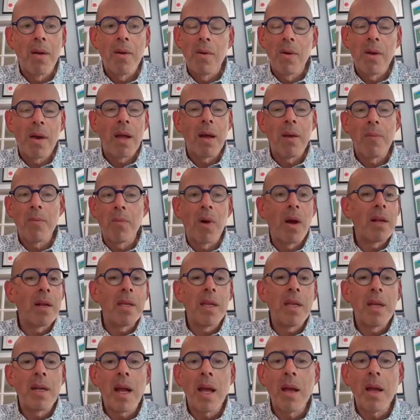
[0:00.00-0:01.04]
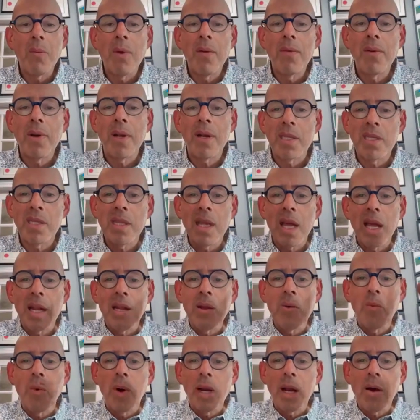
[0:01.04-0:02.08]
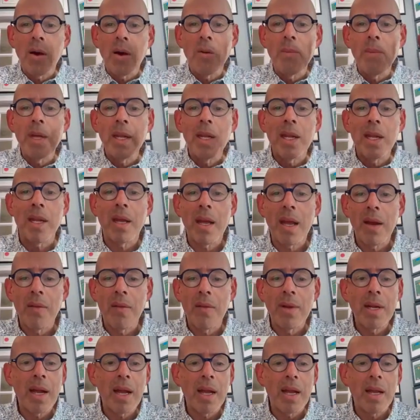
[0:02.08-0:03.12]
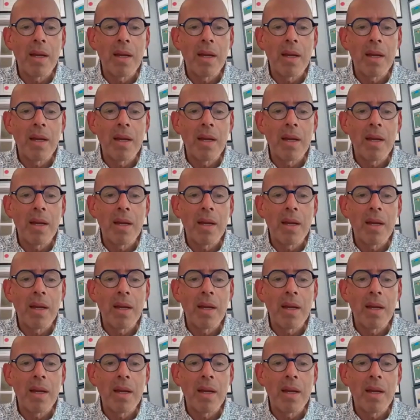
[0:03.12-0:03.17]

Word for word: Rania and I, we've got a standing 1-hour meeting every day.